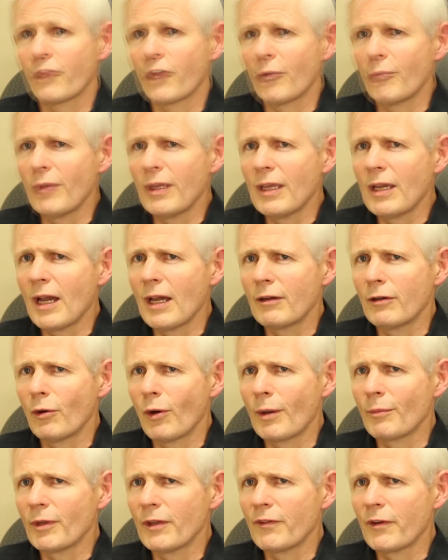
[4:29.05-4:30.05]
For me, I
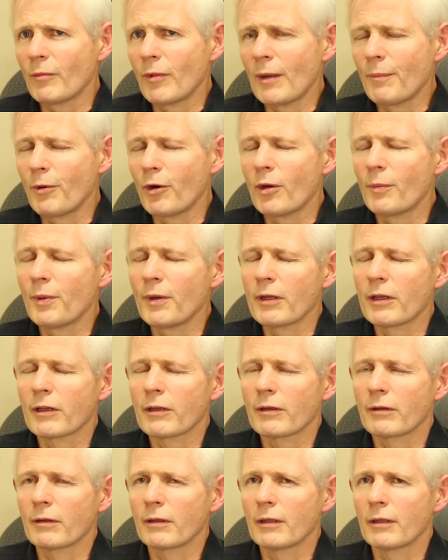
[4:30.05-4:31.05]
know I'm living my
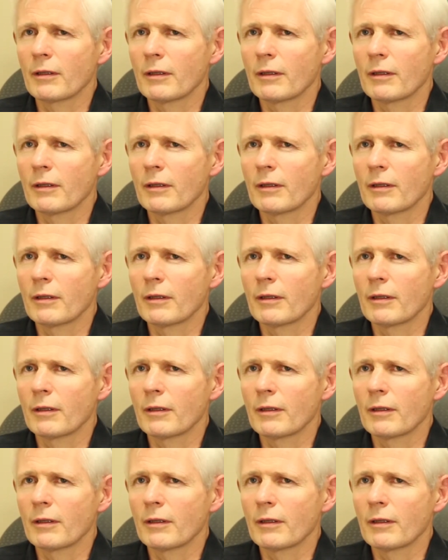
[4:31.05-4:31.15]
purpose